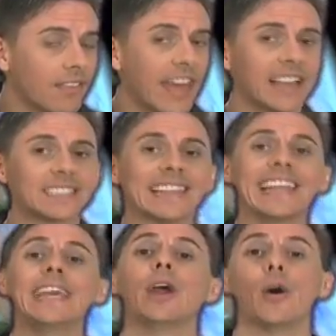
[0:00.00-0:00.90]
That's
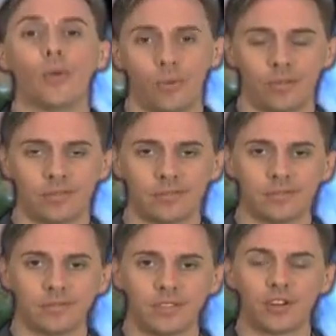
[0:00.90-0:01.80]
Leo.
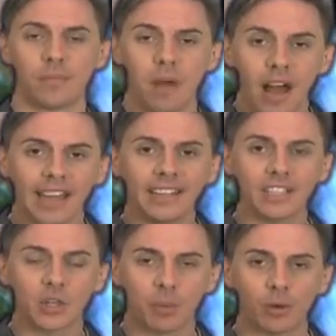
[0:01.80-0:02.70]
Your
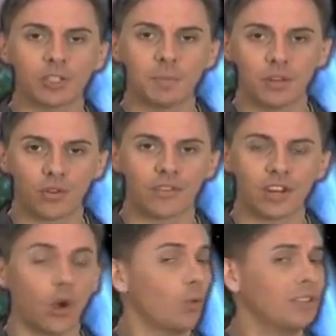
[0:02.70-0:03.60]
mind is supposed to be
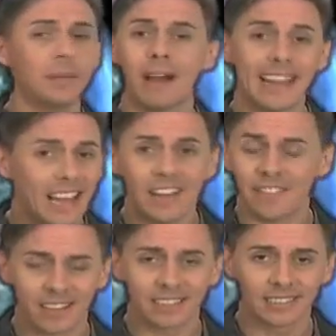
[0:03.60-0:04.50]
driven only by
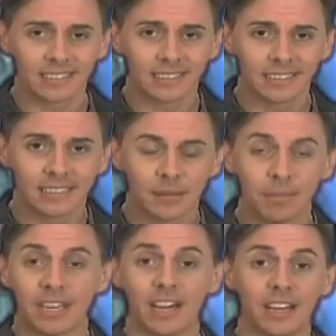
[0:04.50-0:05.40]
love.
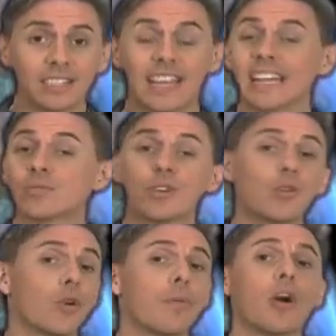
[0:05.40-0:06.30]
Because that's where
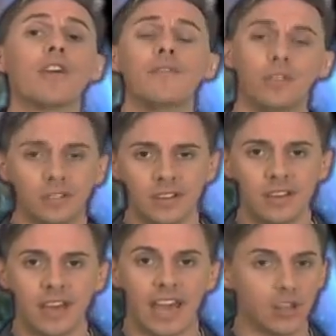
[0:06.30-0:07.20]
you are powerful.
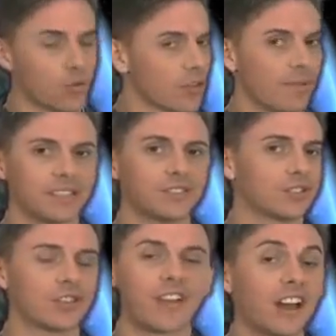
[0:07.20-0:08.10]
And you are the
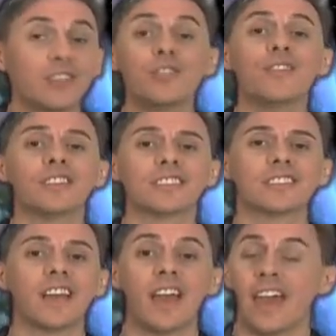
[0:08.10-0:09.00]
messengers of God Universe.